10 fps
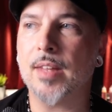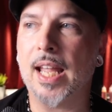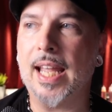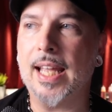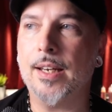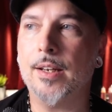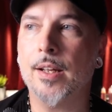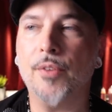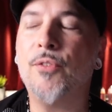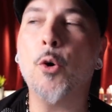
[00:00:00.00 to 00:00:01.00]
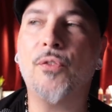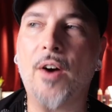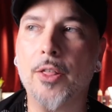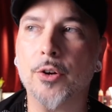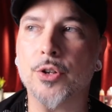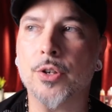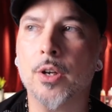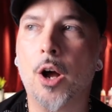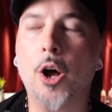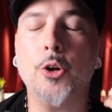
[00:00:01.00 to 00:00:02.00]
and the forefathers
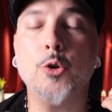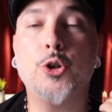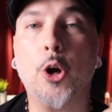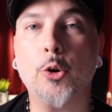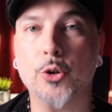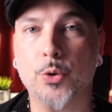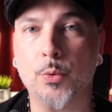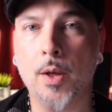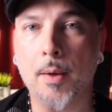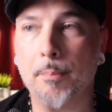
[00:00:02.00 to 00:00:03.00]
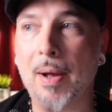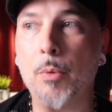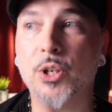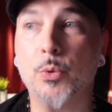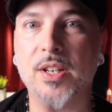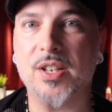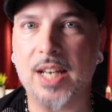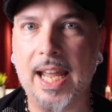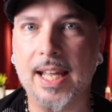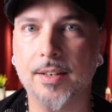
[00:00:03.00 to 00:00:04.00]
on whose shoulders by which we
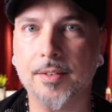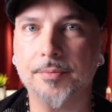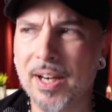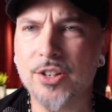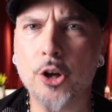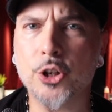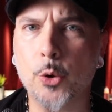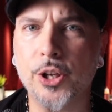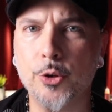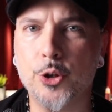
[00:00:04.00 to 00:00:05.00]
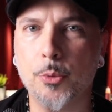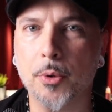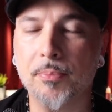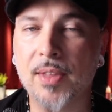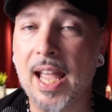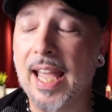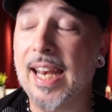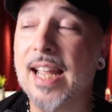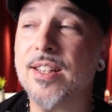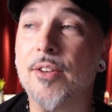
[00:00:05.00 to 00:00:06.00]
stand. But he's also a YouTuber,
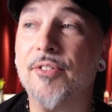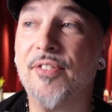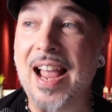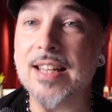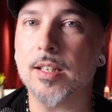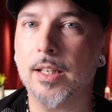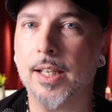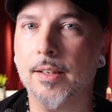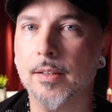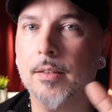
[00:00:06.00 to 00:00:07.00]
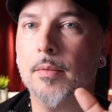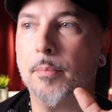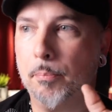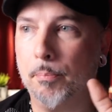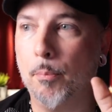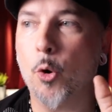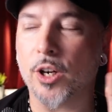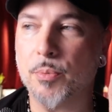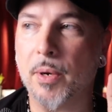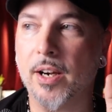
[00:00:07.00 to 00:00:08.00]
and he has vastly more
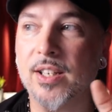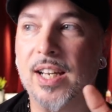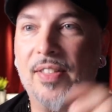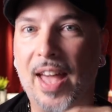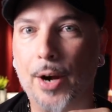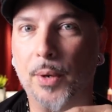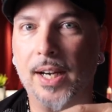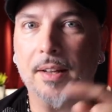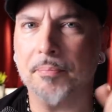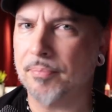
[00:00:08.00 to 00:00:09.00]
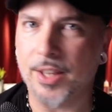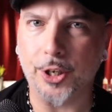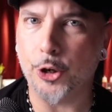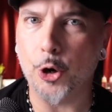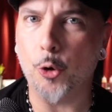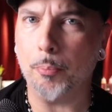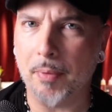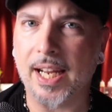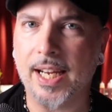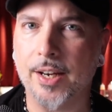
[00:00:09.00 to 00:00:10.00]
experience in that arena than good old
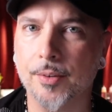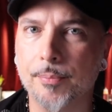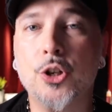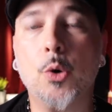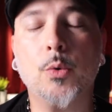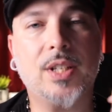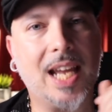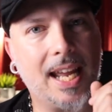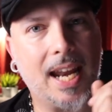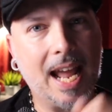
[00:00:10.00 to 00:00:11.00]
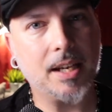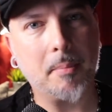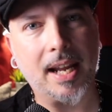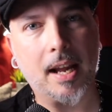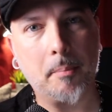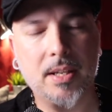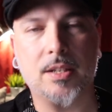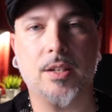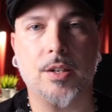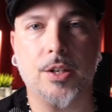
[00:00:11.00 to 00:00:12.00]
Mik here. So Ted had to make a
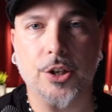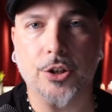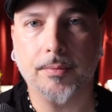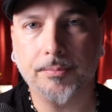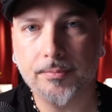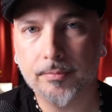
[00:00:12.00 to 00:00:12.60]
business decision,